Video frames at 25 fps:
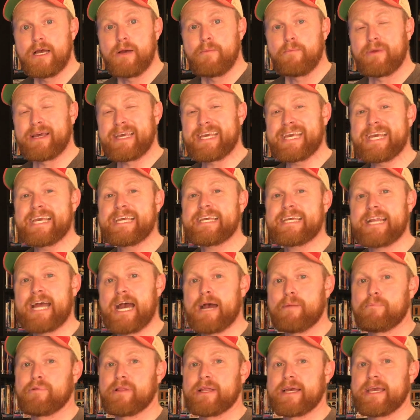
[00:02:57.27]
but he
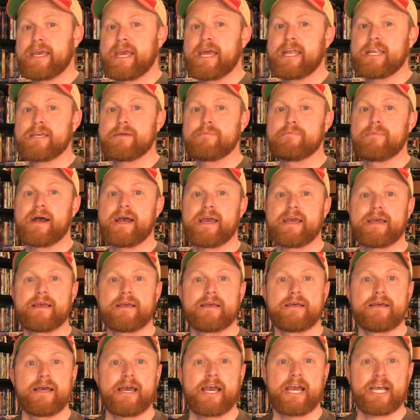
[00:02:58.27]
cannot play any of my
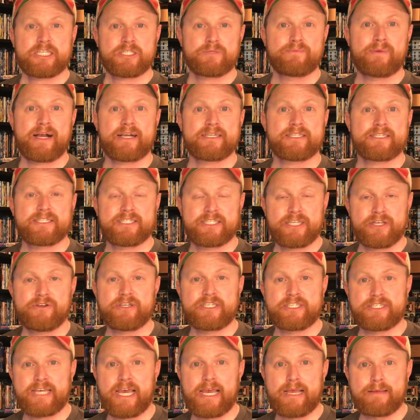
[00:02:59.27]
Xbox
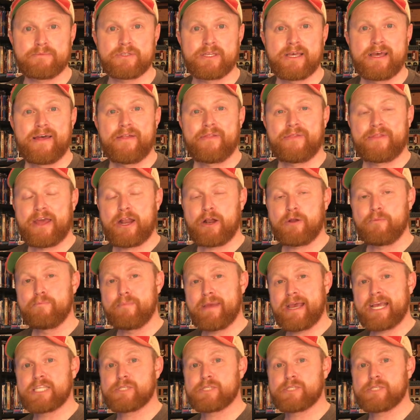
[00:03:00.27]
Series games that are made